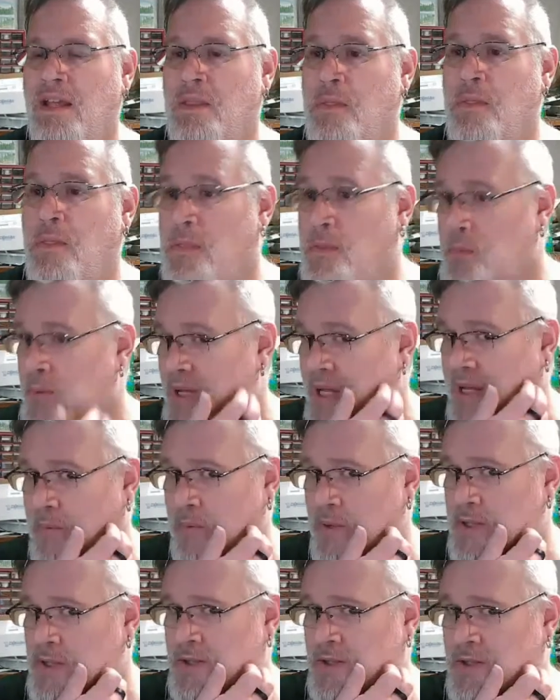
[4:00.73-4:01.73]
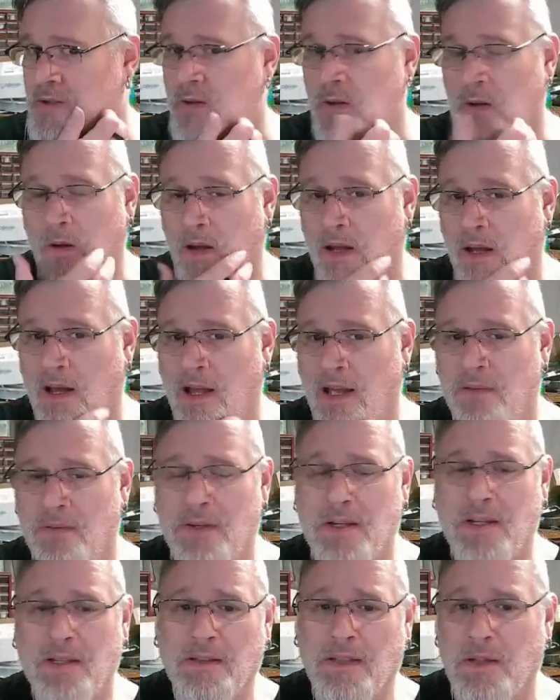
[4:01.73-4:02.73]
had 3 which
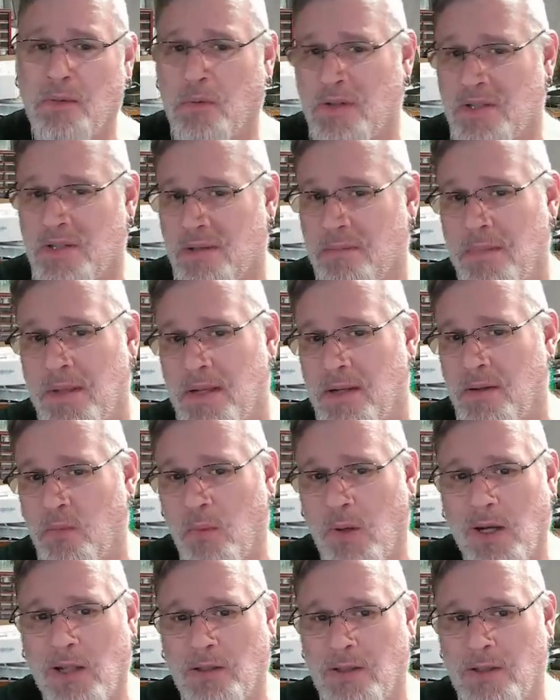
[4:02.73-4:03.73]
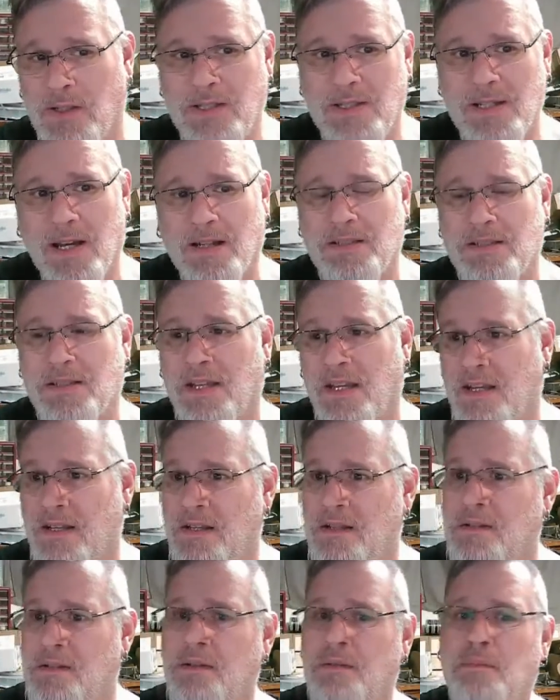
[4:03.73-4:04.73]
evidently were submitted while
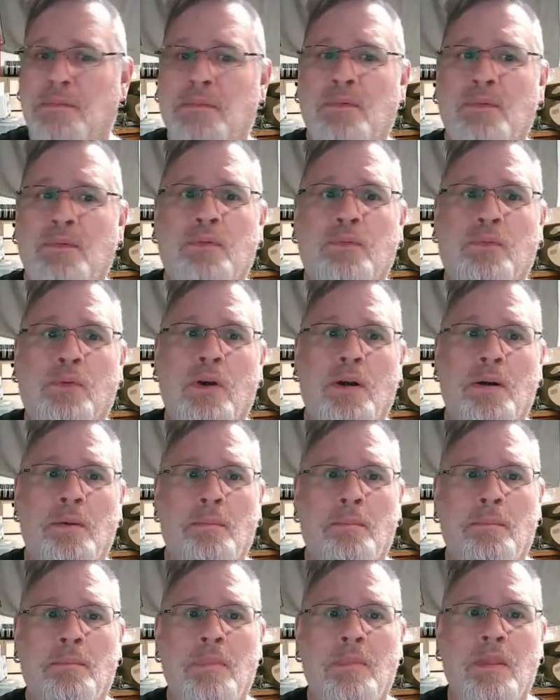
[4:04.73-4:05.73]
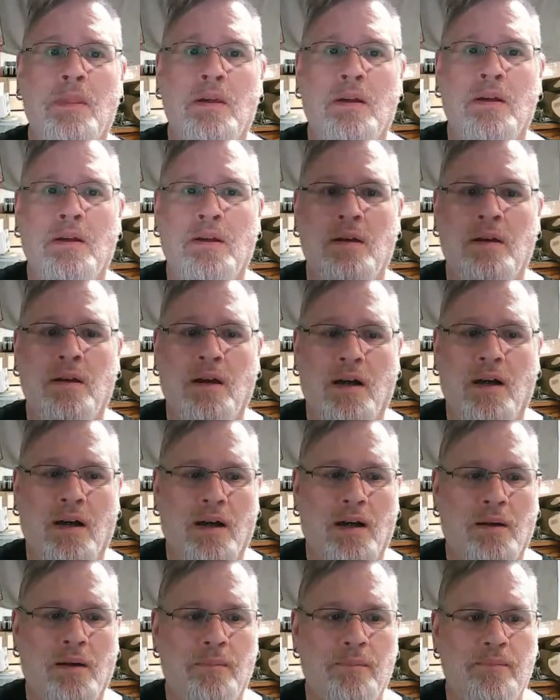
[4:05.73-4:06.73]
intoxicated from
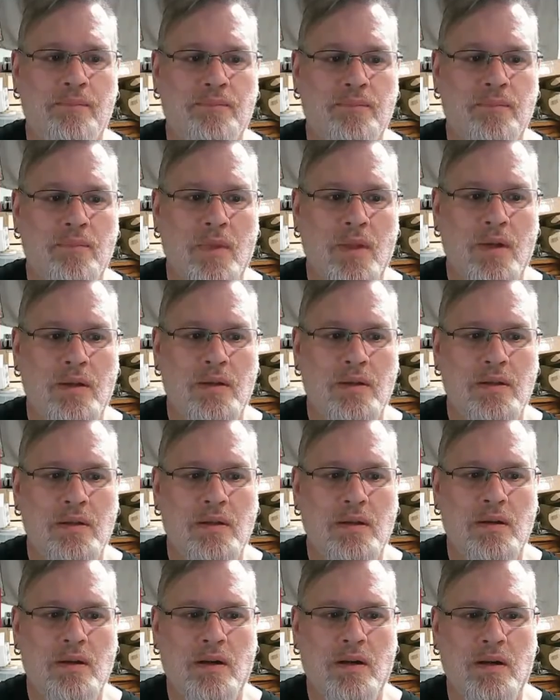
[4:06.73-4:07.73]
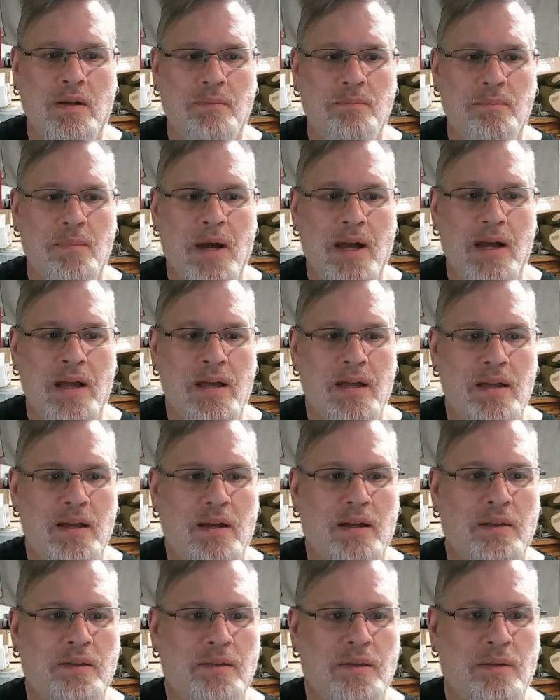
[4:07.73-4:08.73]
from
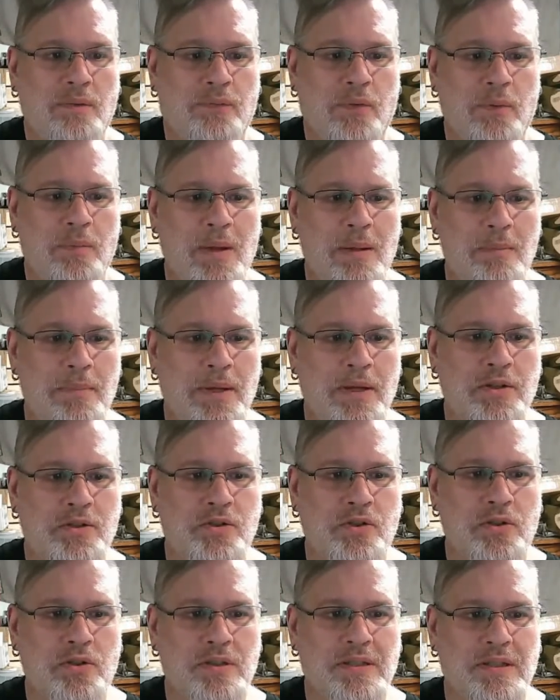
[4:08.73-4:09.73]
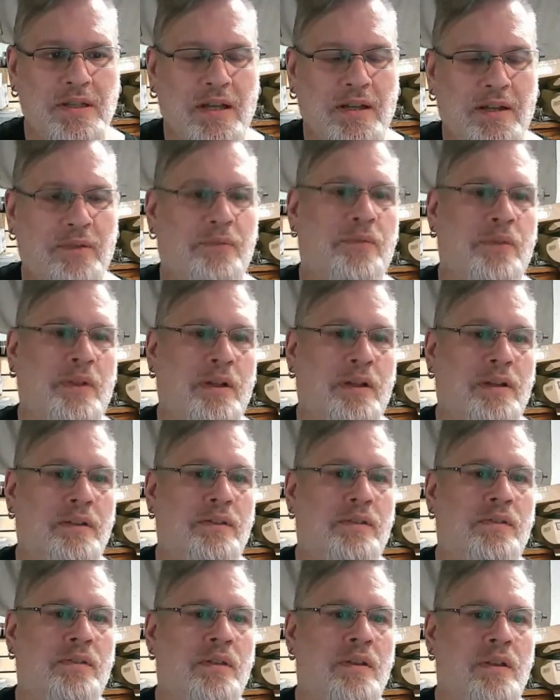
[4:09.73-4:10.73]
my miniatures side of
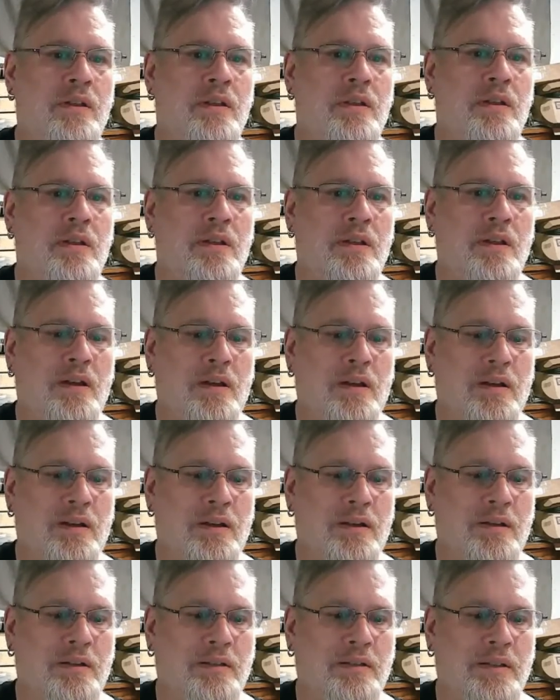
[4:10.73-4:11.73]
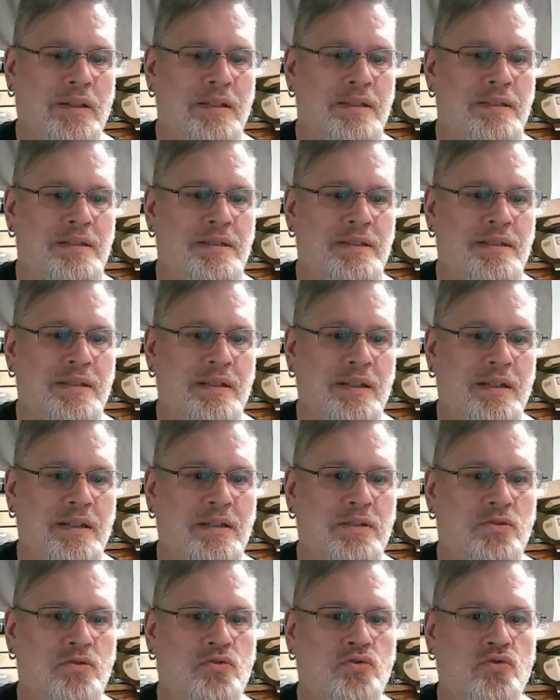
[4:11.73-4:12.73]
things. Let's
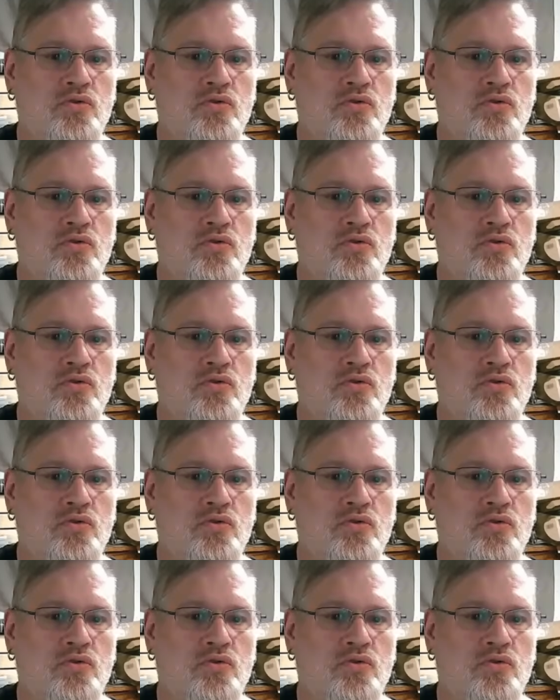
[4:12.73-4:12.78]
see.